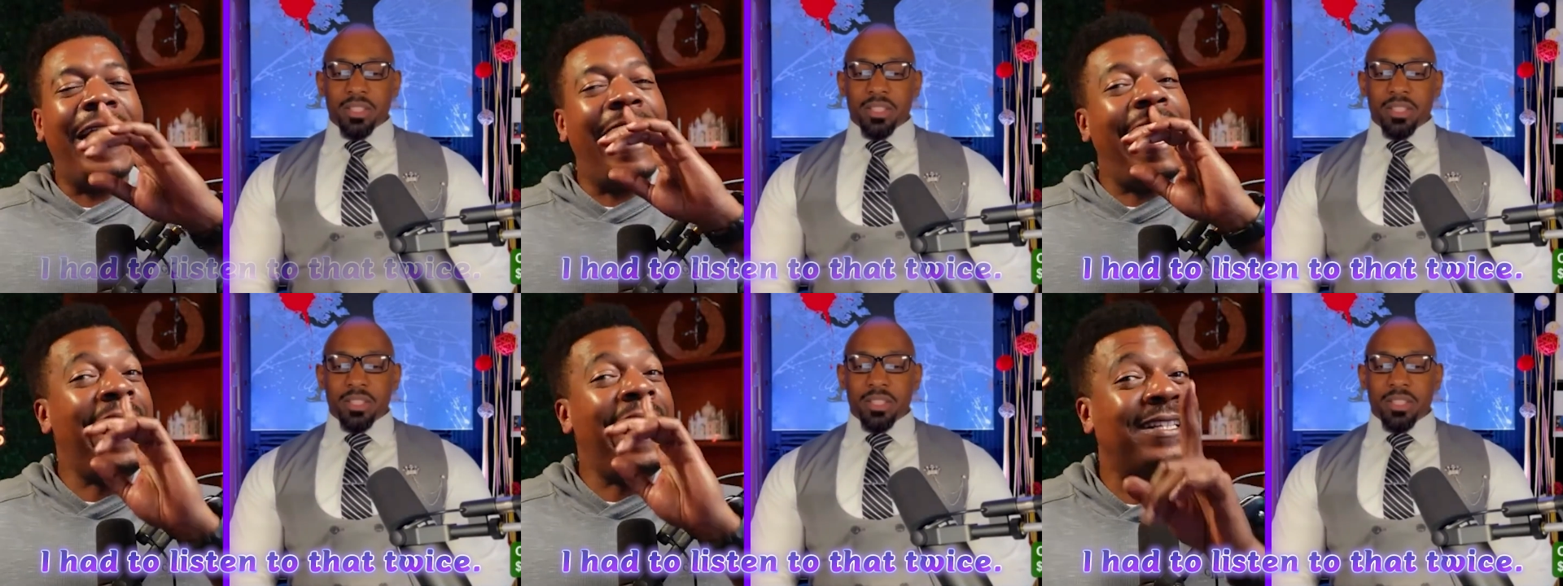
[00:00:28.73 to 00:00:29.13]

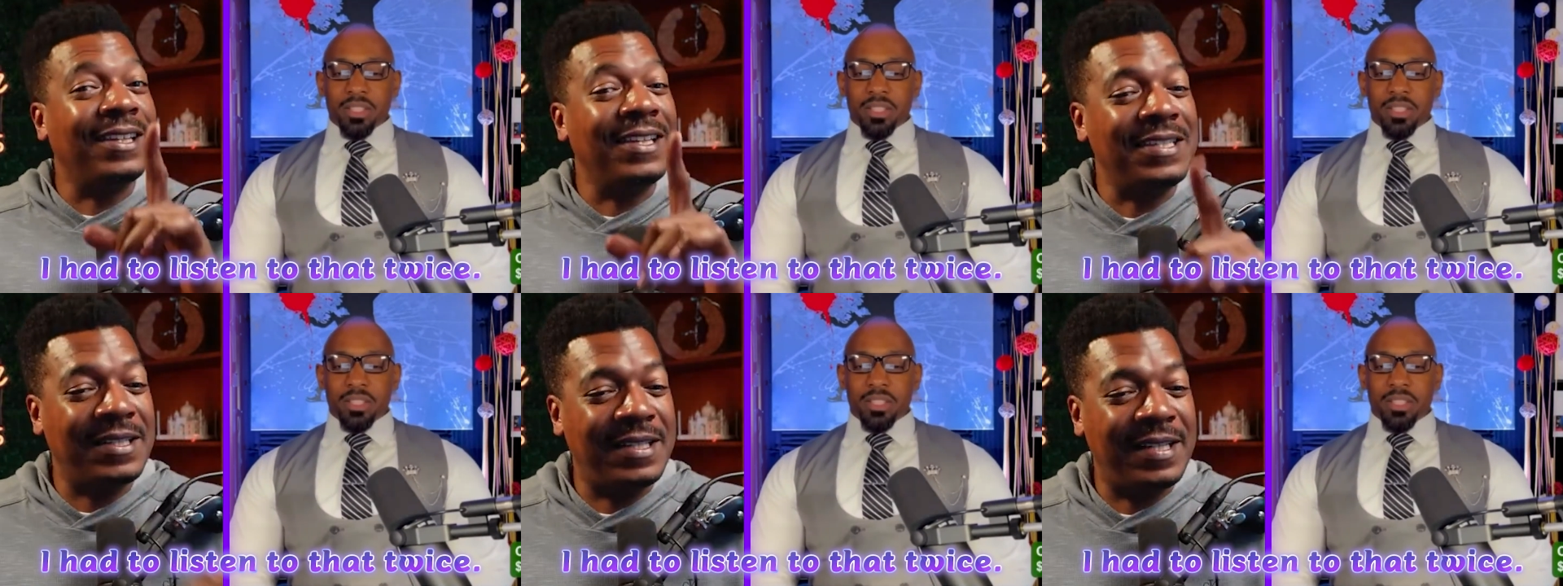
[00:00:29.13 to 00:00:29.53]
Speaker 1: I had to
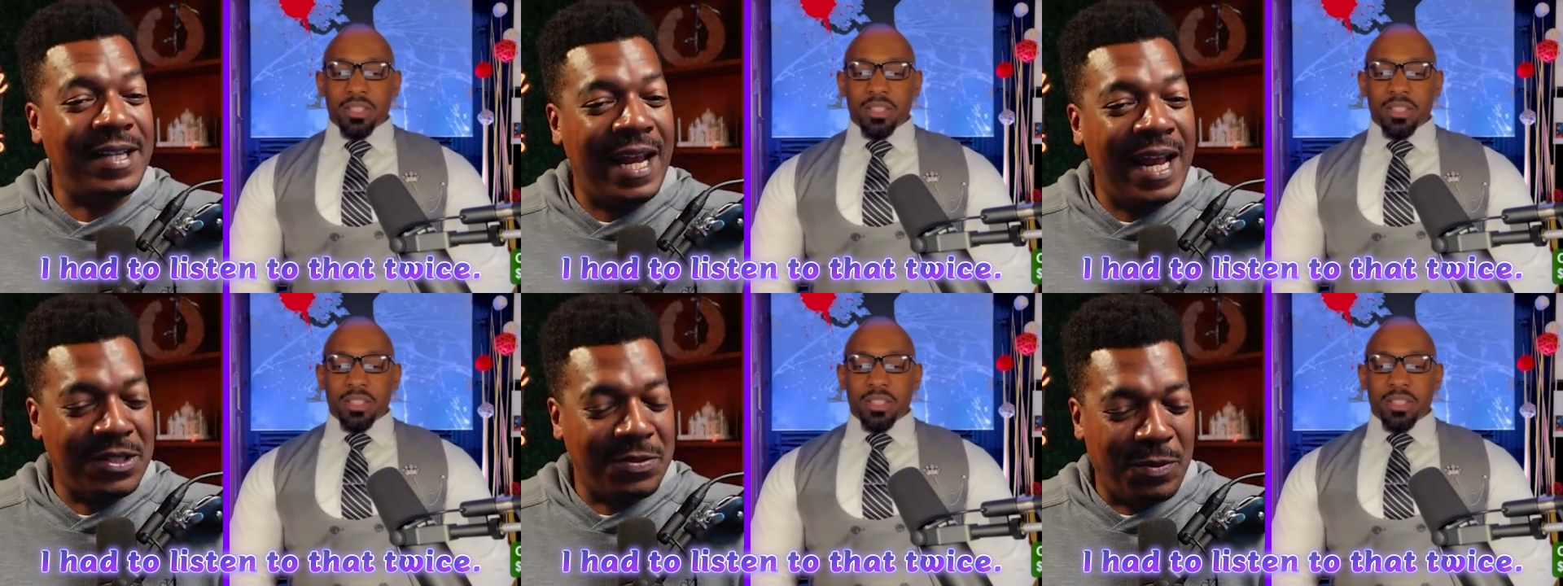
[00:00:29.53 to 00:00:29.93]
listen to
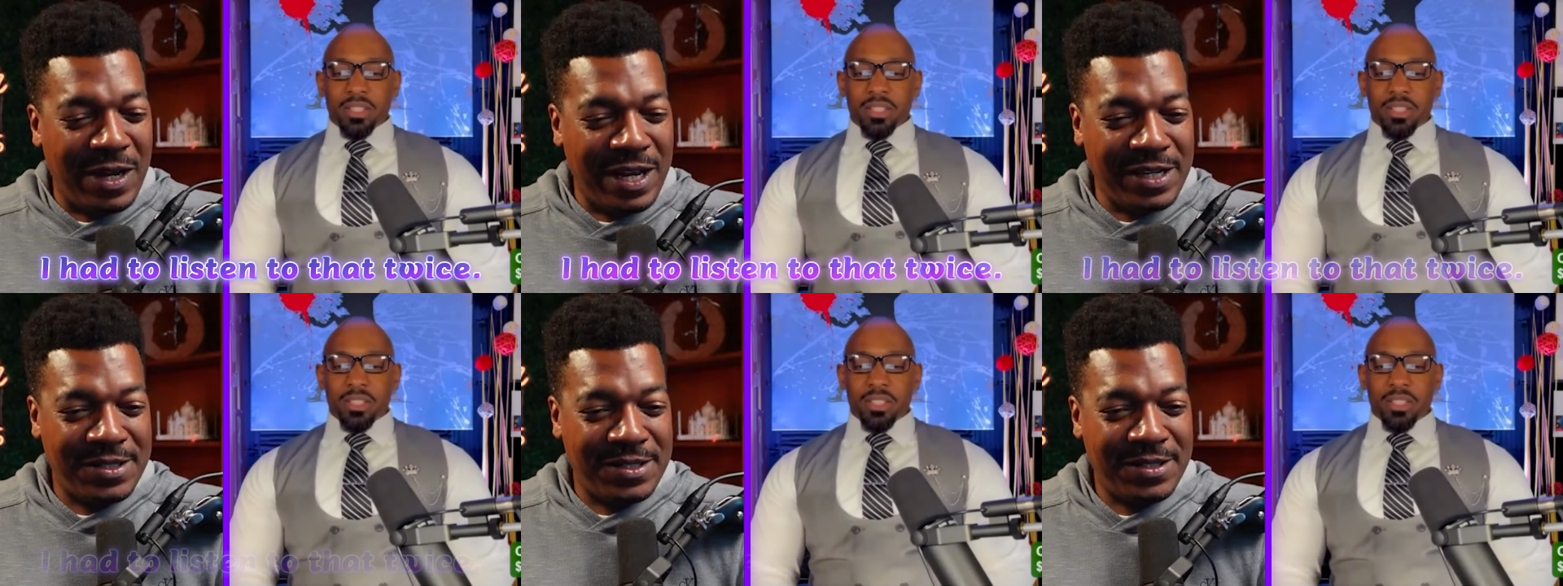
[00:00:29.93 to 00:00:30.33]
that
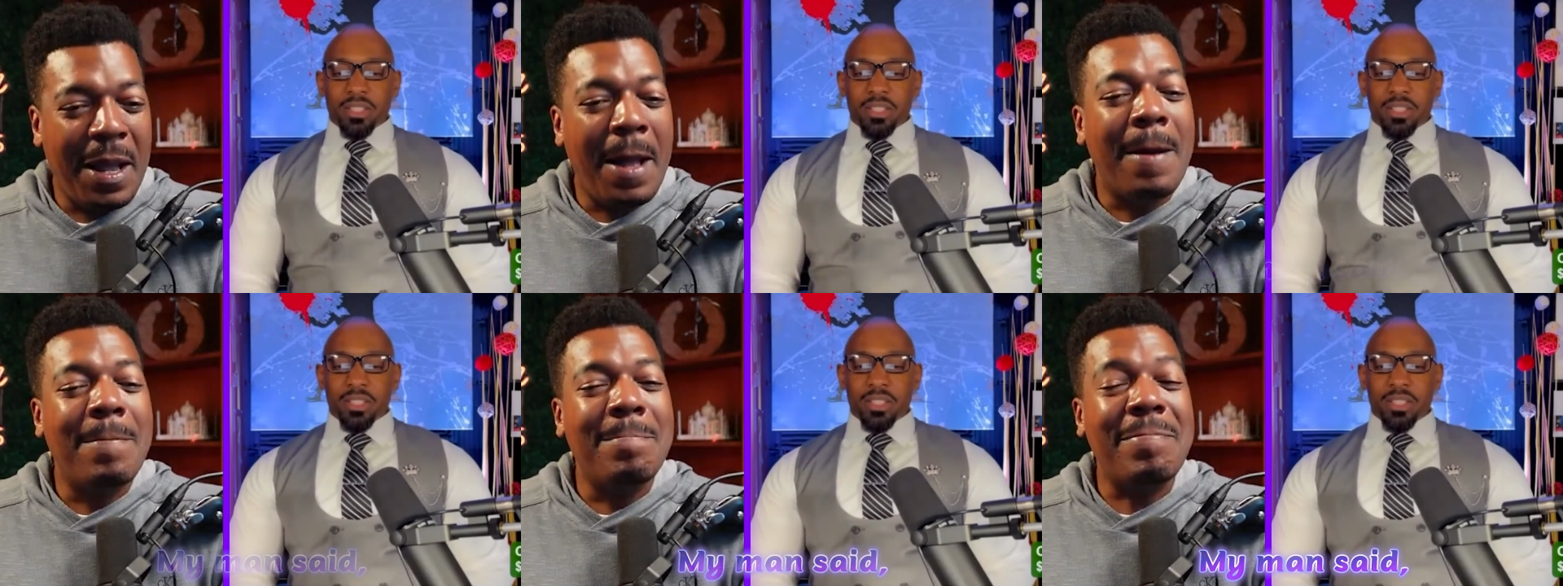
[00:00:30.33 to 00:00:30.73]
twice.
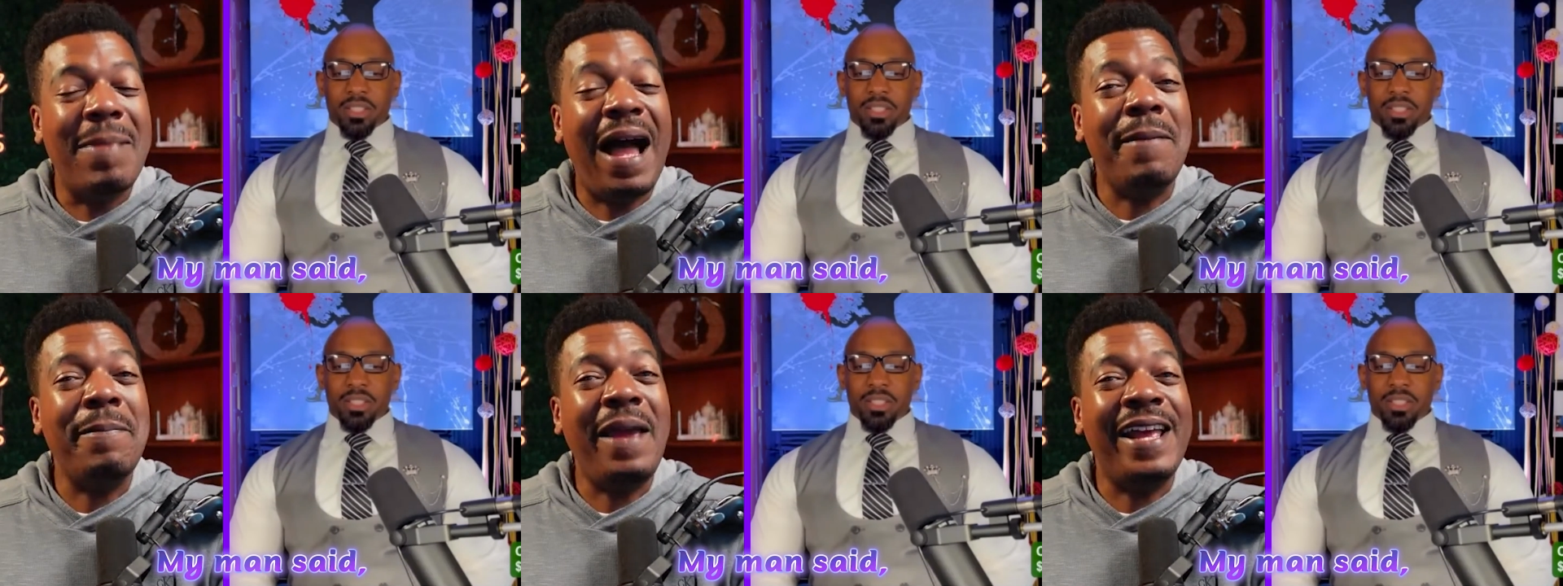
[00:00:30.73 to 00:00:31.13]

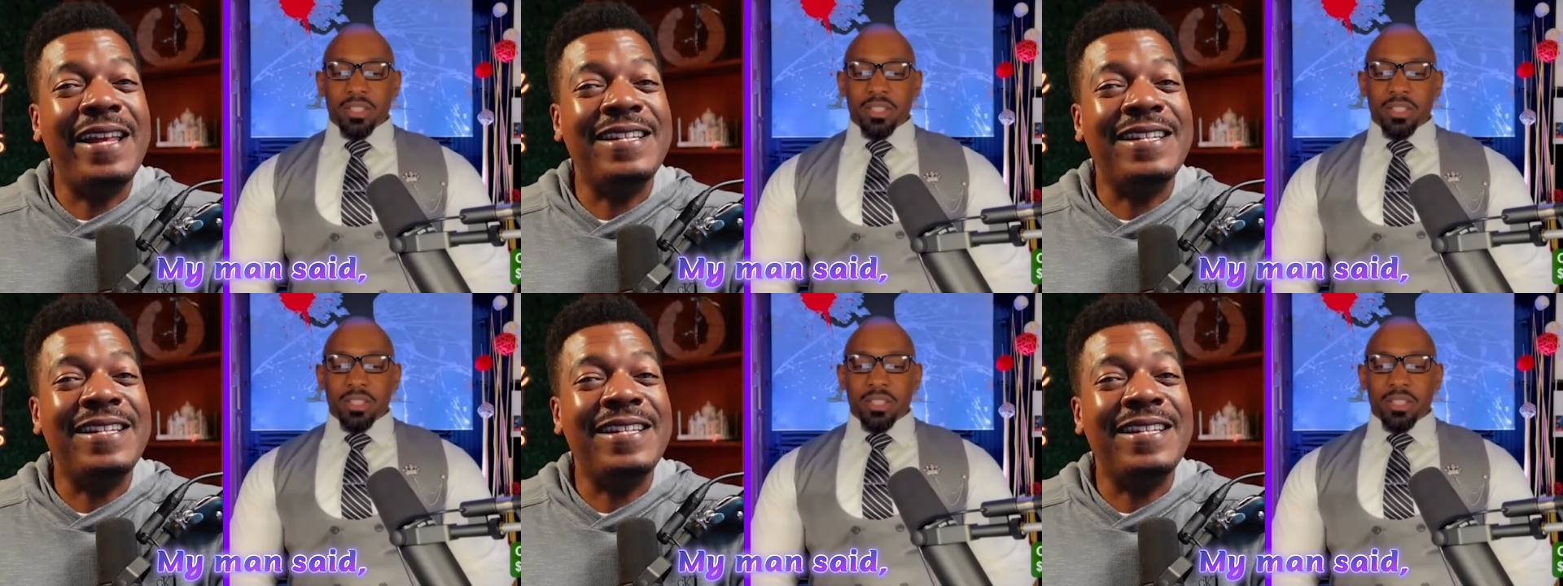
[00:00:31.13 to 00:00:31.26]
My man